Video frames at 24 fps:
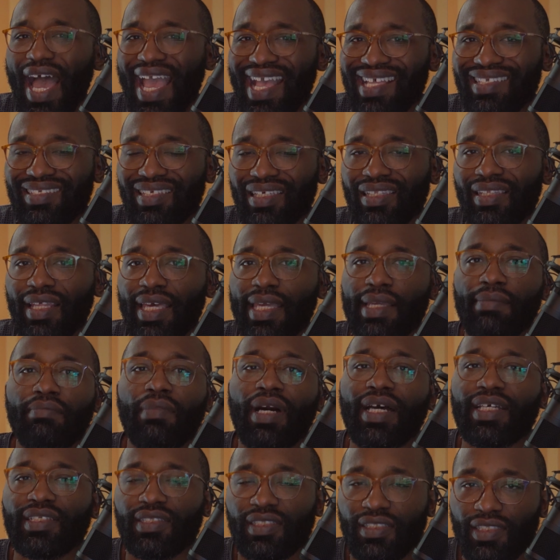isolate
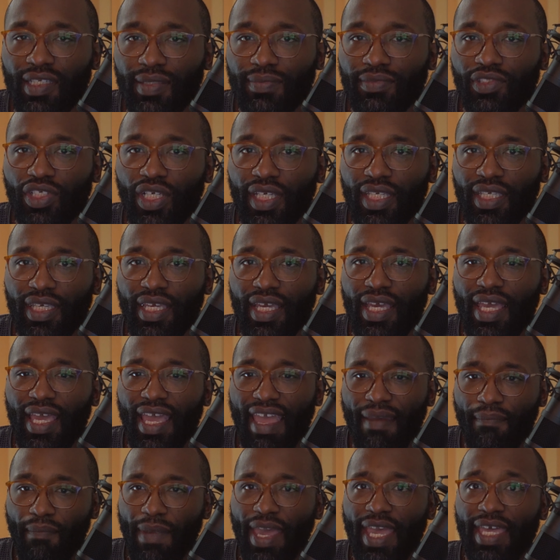my subject
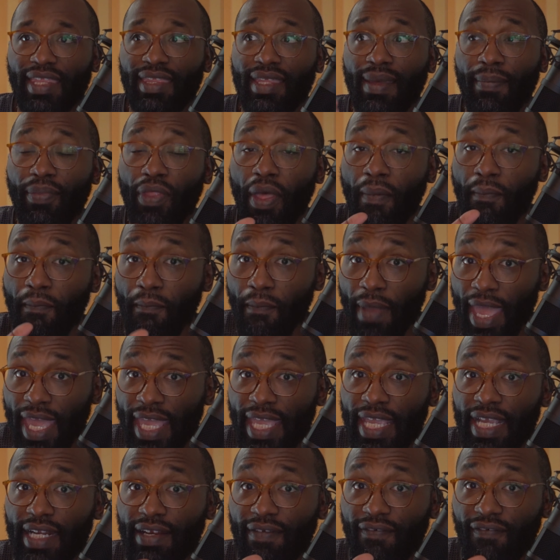and make them the
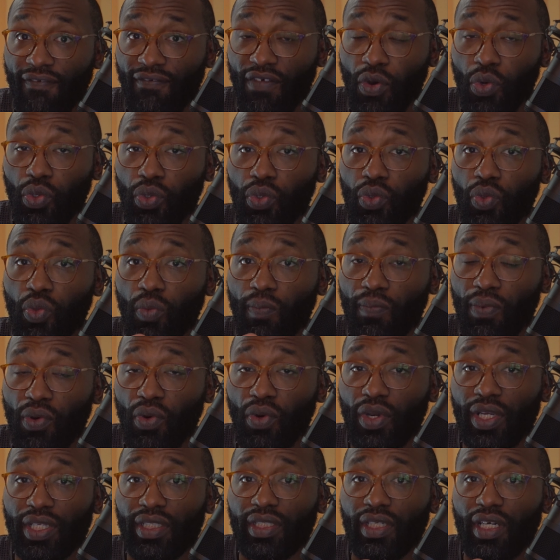main focal
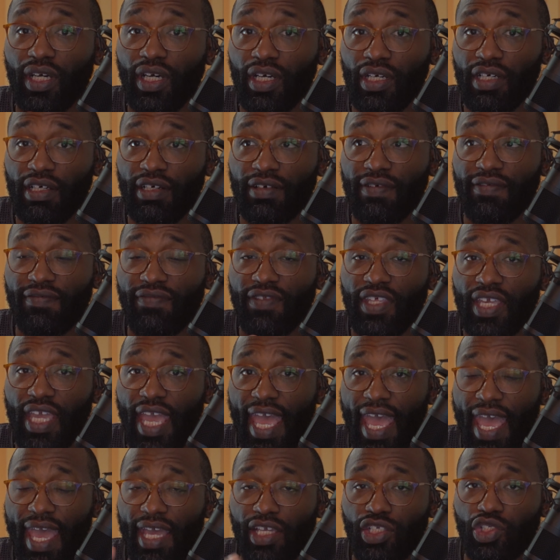point of the
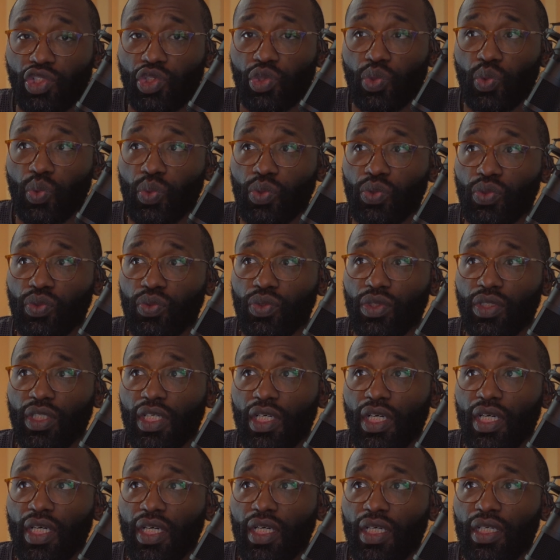actual
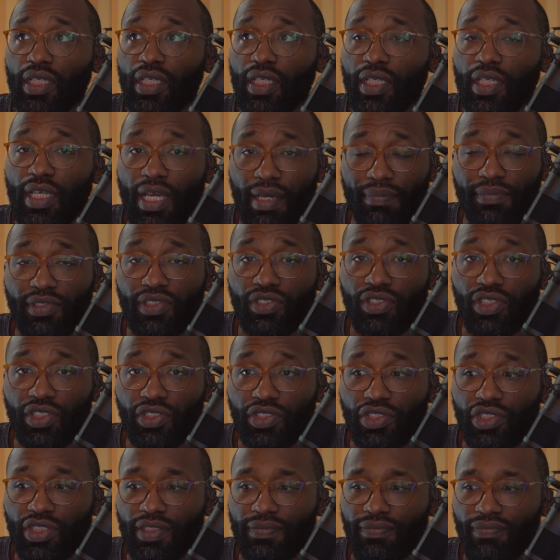
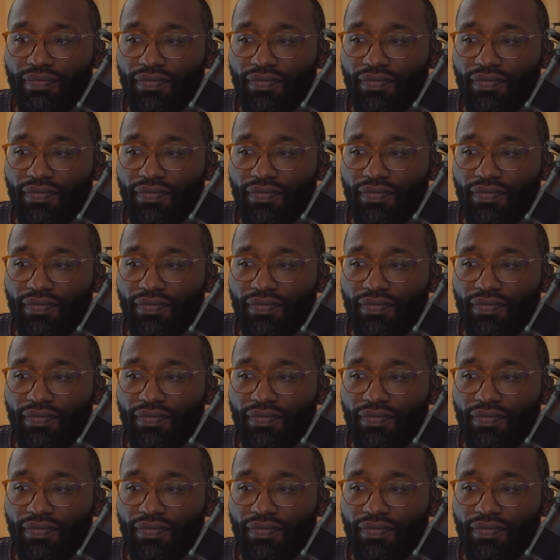composition.